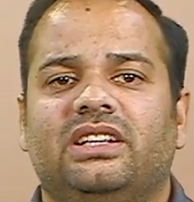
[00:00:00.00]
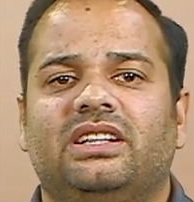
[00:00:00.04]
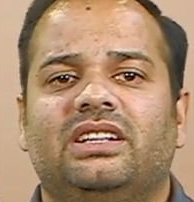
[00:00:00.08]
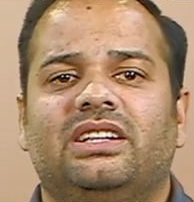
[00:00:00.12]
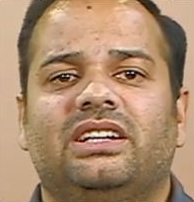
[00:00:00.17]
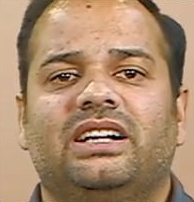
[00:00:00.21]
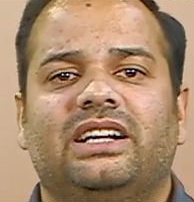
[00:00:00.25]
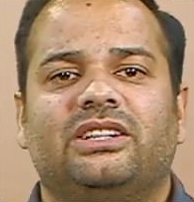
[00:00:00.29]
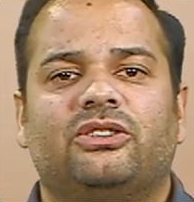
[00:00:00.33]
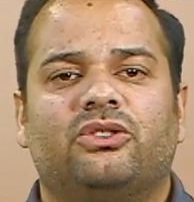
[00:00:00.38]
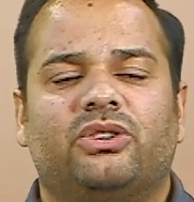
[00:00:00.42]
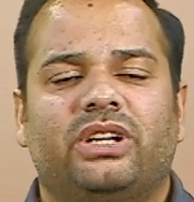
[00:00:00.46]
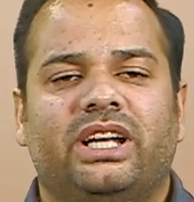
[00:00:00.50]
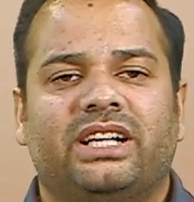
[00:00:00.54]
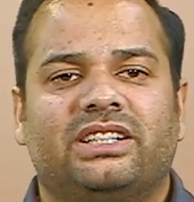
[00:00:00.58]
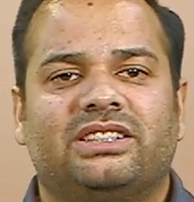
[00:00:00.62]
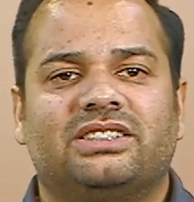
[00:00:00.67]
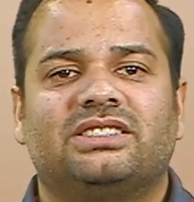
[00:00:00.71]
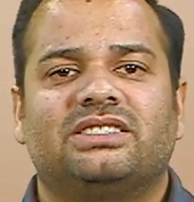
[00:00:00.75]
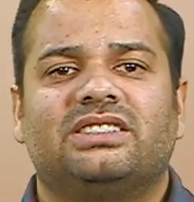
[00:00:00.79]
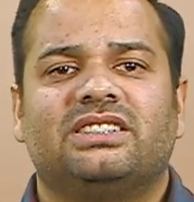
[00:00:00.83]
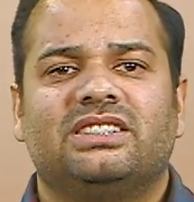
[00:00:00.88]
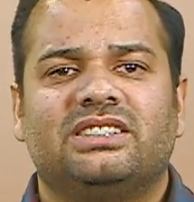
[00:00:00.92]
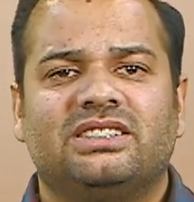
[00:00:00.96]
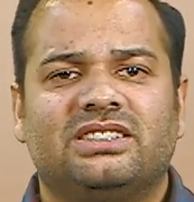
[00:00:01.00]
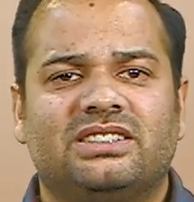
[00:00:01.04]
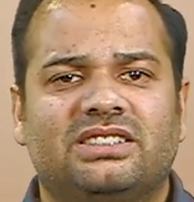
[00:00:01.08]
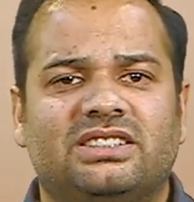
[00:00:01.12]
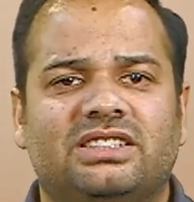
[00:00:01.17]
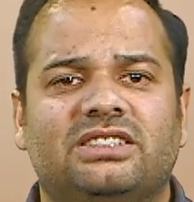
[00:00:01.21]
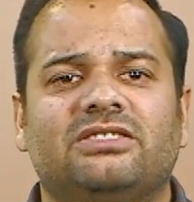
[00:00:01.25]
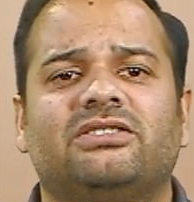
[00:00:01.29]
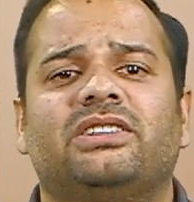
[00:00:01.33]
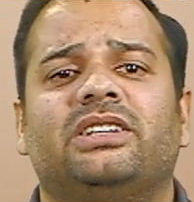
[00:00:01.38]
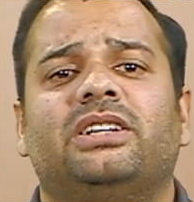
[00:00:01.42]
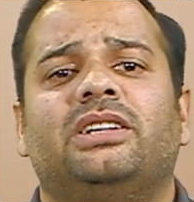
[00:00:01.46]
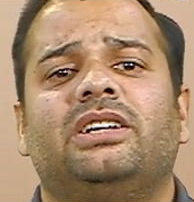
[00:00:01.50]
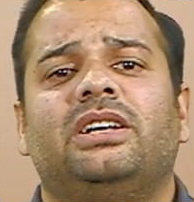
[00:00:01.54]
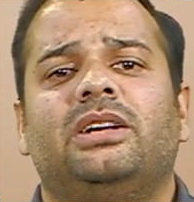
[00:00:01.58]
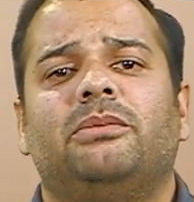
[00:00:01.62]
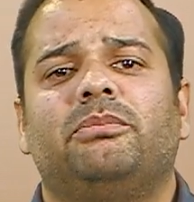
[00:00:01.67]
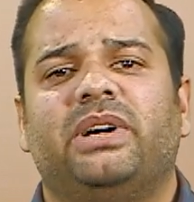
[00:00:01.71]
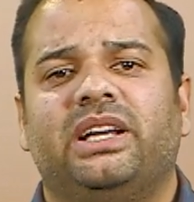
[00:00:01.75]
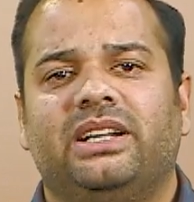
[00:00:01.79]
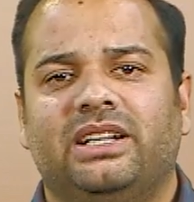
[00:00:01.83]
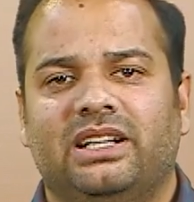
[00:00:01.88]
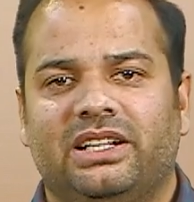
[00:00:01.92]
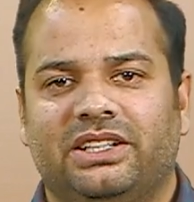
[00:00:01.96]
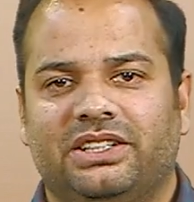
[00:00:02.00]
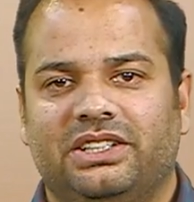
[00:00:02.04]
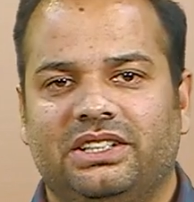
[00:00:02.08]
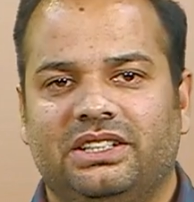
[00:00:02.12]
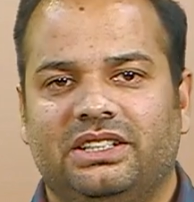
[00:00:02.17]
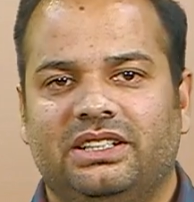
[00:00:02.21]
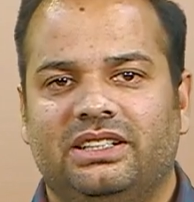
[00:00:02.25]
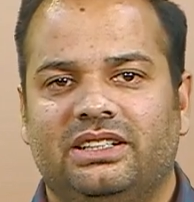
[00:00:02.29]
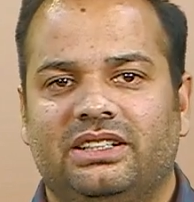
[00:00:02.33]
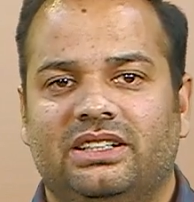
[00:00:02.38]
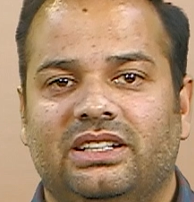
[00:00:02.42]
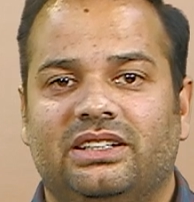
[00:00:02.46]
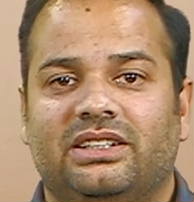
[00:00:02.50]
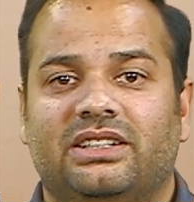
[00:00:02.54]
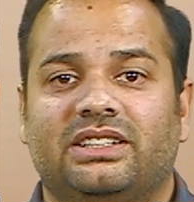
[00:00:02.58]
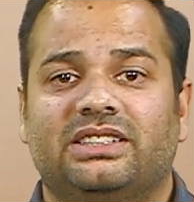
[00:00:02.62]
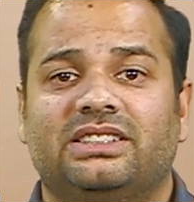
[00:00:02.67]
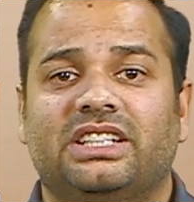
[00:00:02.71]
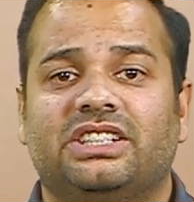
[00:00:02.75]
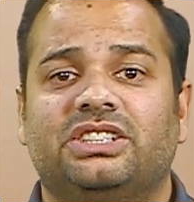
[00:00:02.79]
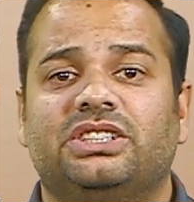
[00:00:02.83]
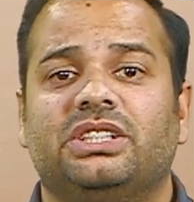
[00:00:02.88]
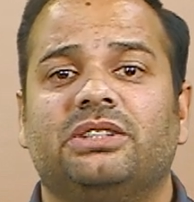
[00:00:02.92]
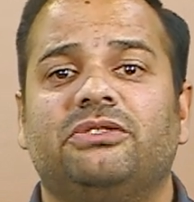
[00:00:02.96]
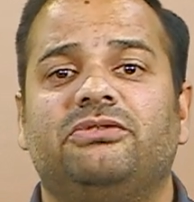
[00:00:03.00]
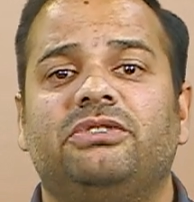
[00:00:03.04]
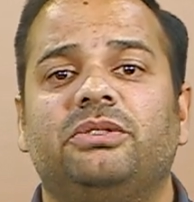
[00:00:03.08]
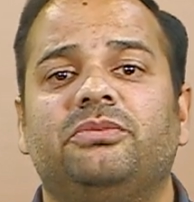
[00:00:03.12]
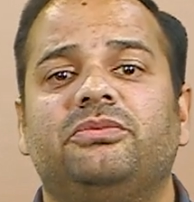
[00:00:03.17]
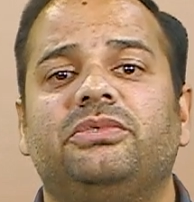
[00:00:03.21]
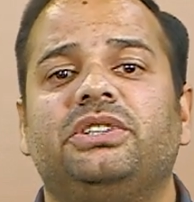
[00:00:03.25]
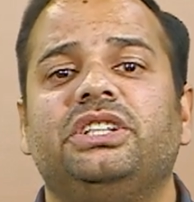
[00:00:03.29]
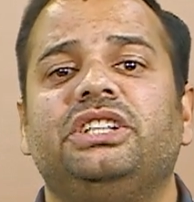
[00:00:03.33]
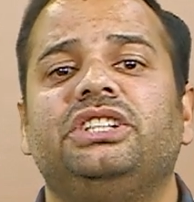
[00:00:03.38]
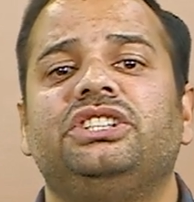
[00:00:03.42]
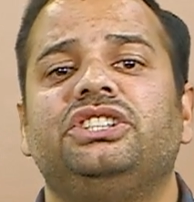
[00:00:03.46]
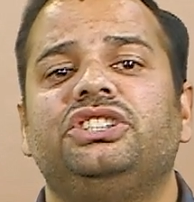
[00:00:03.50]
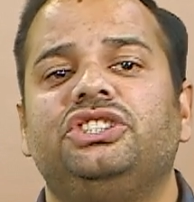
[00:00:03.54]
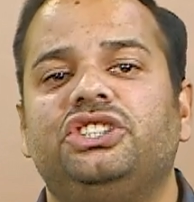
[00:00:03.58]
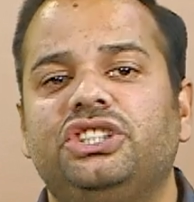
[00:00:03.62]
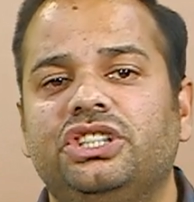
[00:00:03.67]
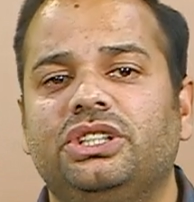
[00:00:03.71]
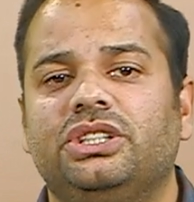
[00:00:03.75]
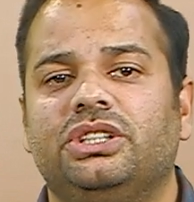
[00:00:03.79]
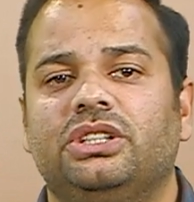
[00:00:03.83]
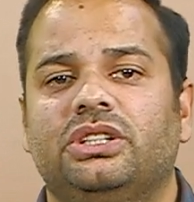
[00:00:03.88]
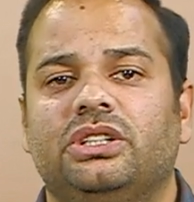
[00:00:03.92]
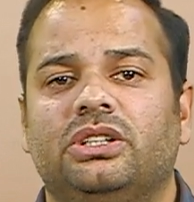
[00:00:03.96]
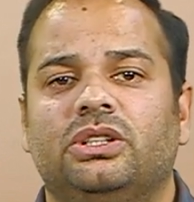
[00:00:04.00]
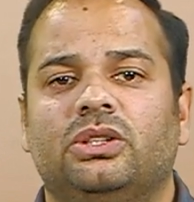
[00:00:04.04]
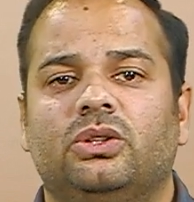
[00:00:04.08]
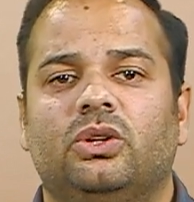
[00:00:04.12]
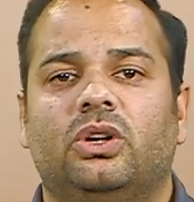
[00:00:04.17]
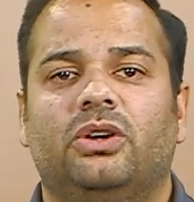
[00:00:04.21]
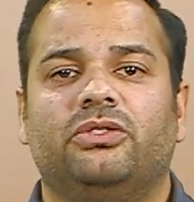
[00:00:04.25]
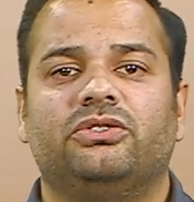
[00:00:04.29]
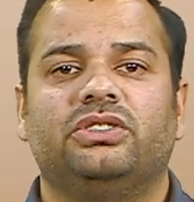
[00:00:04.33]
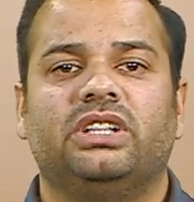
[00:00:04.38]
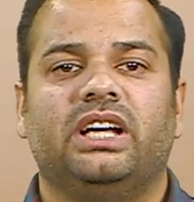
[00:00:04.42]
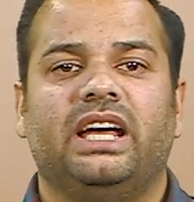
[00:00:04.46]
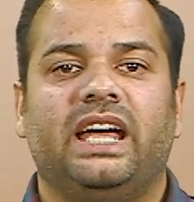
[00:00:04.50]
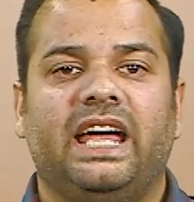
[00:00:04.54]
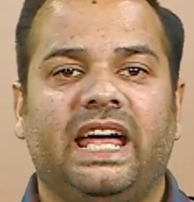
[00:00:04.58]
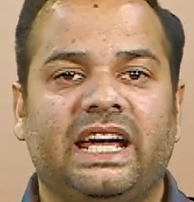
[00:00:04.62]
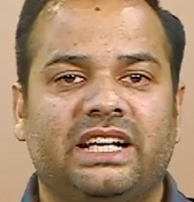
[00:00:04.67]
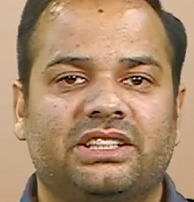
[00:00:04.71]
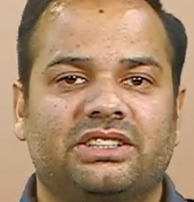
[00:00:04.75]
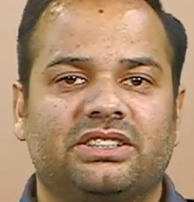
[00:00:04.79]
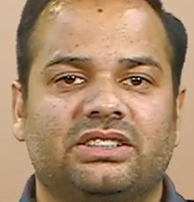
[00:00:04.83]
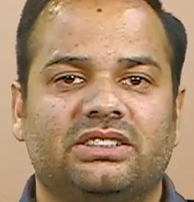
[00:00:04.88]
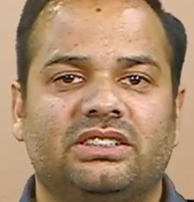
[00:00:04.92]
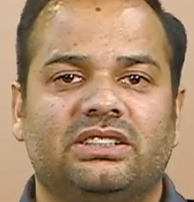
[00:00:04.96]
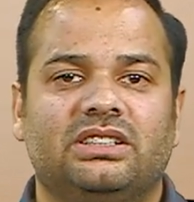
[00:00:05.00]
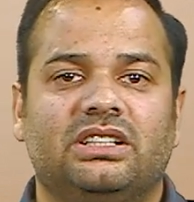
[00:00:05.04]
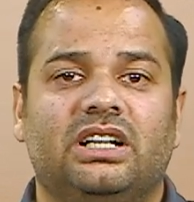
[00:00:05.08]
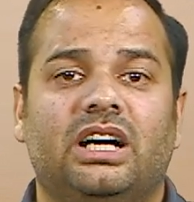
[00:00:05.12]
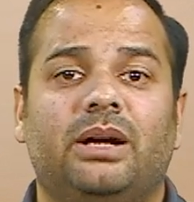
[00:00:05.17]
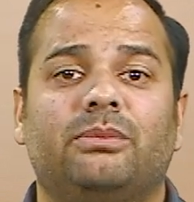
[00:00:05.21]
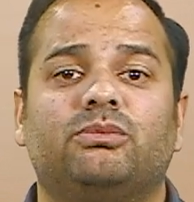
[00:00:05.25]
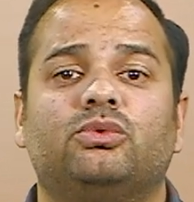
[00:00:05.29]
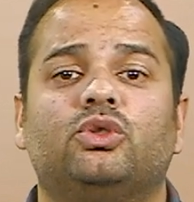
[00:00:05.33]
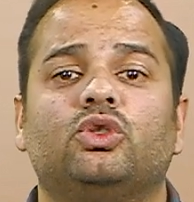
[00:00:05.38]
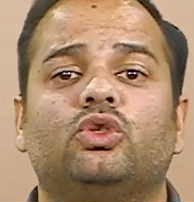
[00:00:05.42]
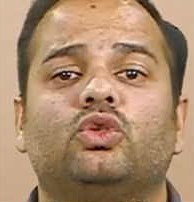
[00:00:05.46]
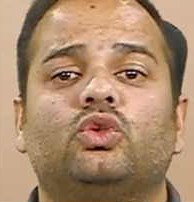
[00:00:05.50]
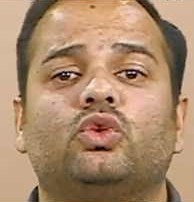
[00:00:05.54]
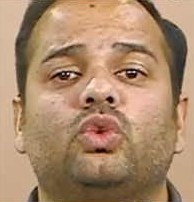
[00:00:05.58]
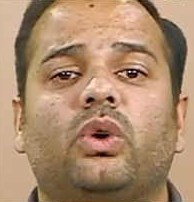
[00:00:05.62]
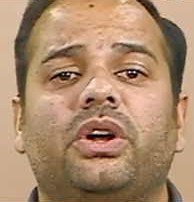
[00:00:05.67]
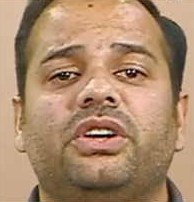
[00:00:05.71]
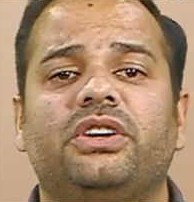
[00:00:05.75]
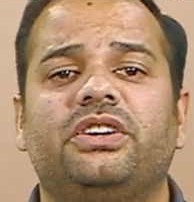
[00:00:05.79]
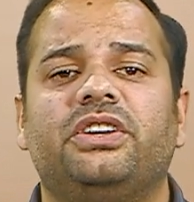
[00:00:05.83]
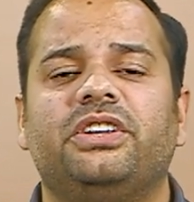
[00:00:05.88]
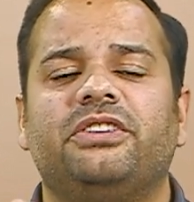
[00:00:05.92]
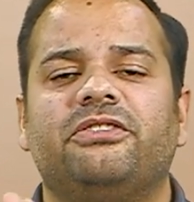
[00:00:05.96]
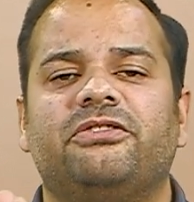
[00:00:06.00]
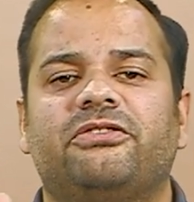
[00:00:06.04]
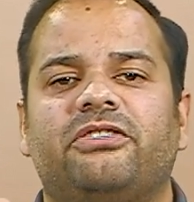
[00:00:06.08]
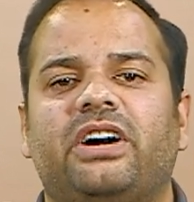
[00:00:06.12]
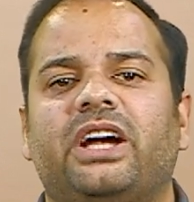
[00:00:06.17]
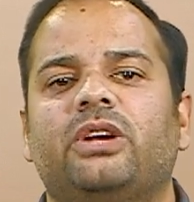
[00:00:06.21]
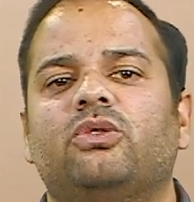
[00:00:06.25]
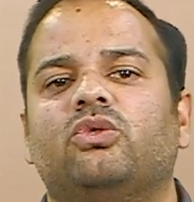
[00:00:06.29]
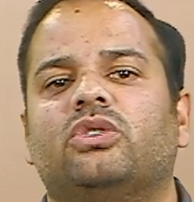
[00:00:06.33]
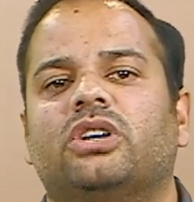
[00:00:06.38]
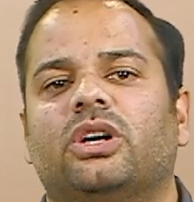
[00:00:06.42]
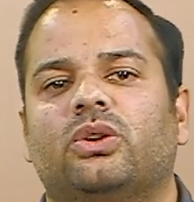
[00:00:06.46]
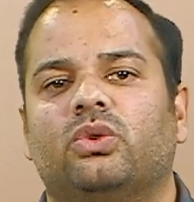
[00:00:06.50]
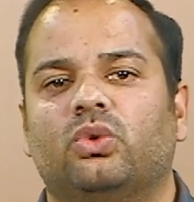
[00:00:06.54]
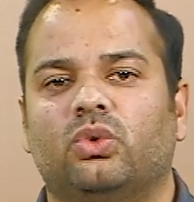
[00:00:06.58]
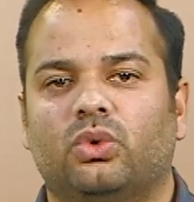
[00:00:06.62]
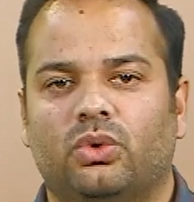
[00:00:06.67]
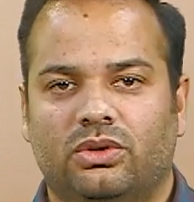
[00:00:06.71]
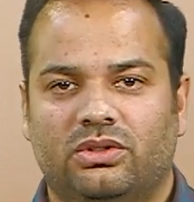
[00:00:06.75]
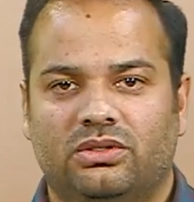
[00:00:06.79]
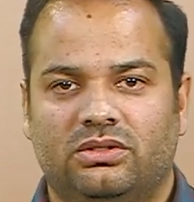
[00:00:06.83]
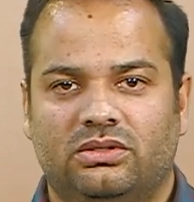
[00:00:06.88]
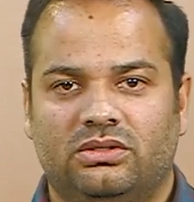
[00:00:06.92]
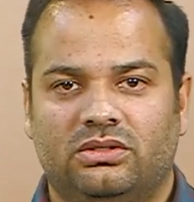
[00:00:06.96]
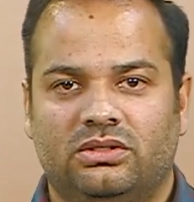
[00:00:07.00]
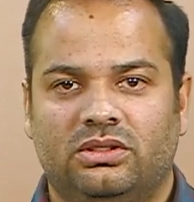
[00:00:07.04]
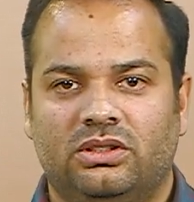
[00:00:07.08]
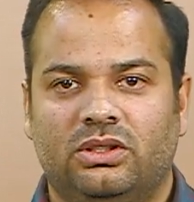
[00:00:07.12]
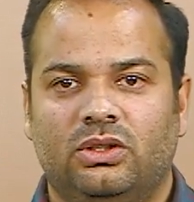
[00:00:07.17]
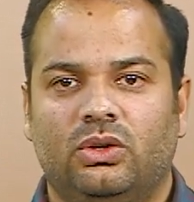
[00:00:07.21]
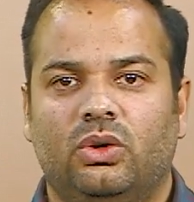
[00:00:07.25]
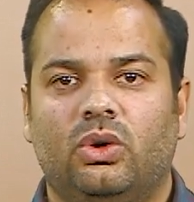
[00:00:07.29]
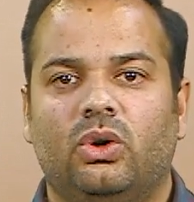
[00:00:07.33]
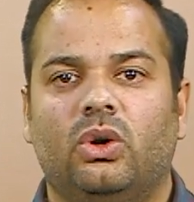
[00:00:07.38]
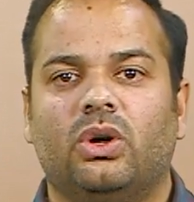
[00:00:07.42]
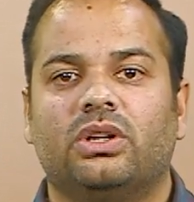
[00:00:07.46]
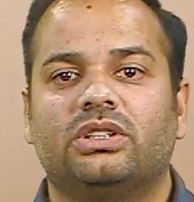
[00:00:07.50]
attracts civil penalty under Section 15G of the Act up to 25 crore or